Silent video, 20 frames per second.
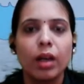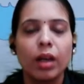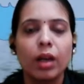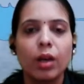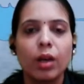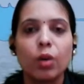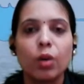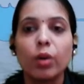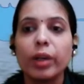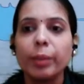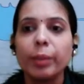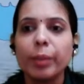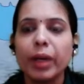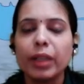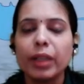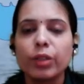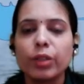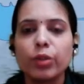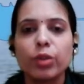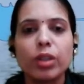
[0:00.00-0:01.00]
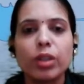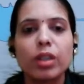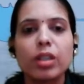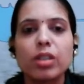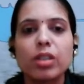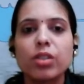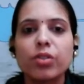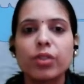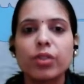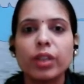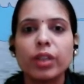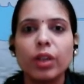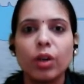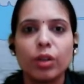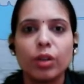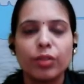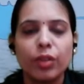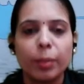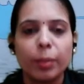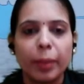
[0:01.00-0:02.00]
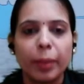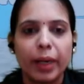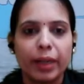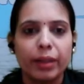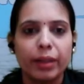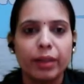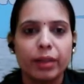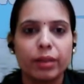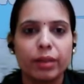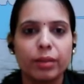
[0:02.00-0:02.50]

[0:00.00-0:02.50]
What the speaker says: Going back to the history of the magnet.